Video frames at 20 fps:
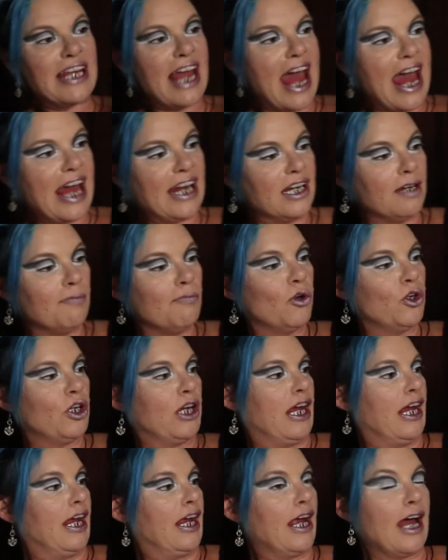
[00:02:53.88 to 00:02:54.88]
you any
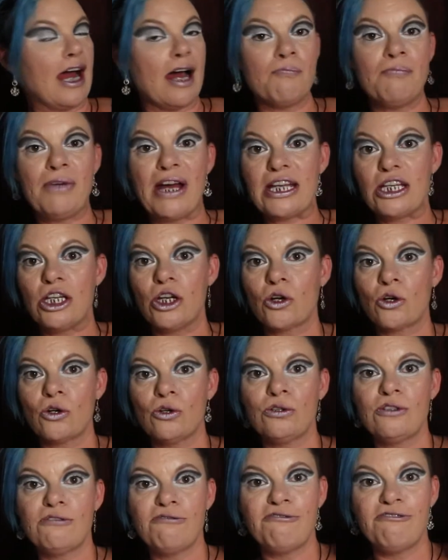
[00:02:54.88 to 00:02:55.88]
money, I bet you
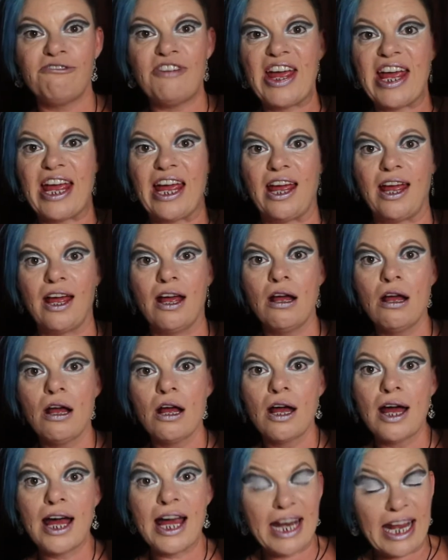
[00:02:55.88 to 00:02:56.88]
could fit
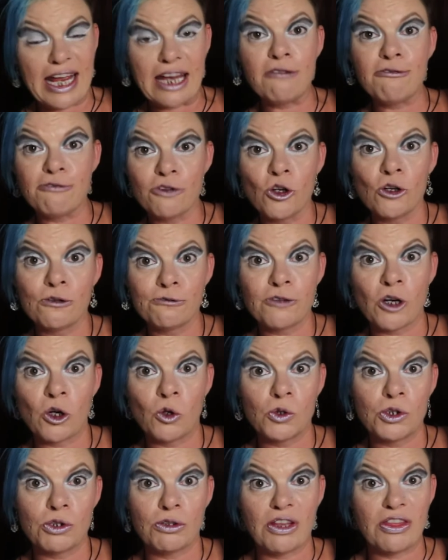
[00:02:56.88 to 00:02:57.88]
an A4
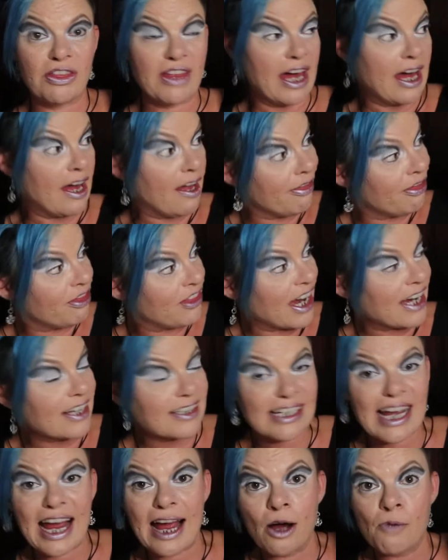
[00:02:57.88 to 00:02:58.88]
folder in there.
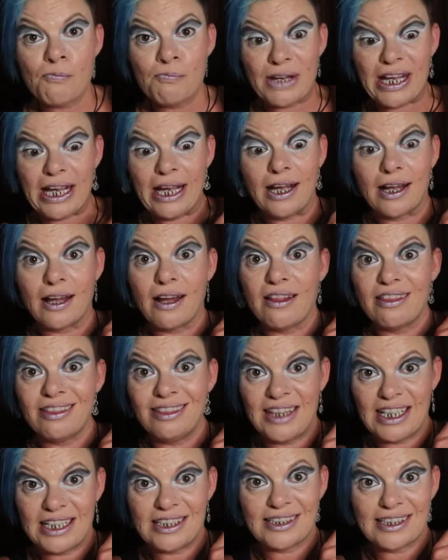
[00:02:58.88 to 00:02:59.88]
That's how big
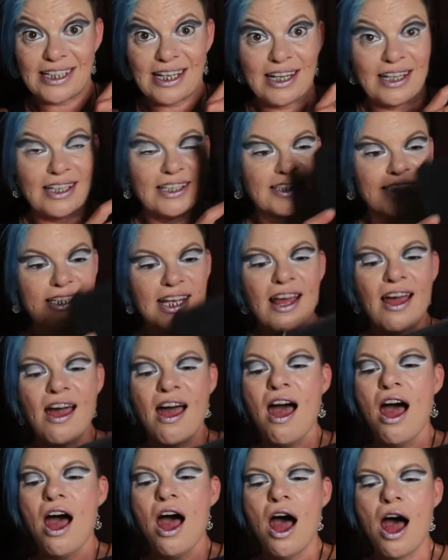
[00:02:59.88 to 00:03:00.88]
this is.
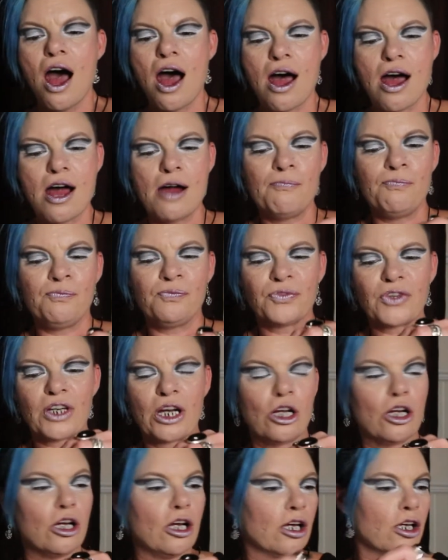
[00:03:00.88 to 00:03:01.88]

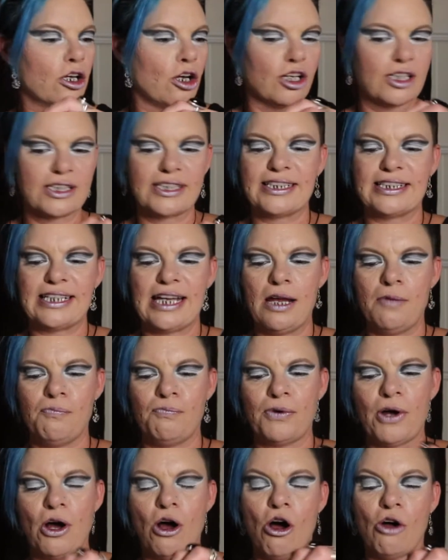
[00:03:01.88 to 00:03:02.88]
Got a zip
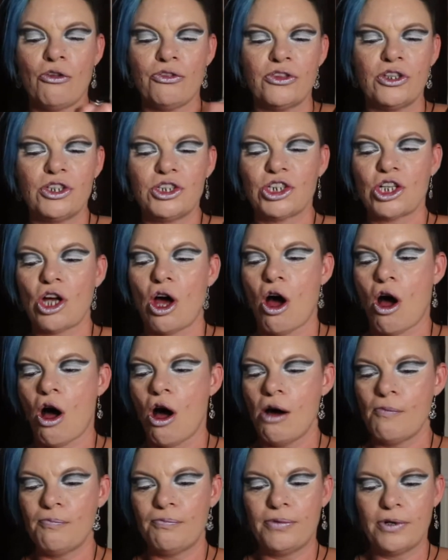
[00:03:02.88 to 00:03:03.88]
on the
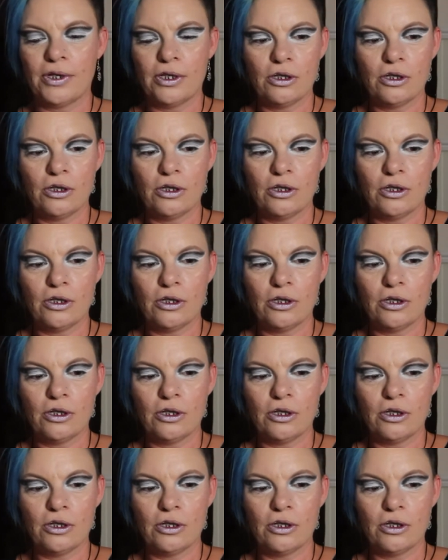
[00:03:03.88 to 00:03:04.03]
top.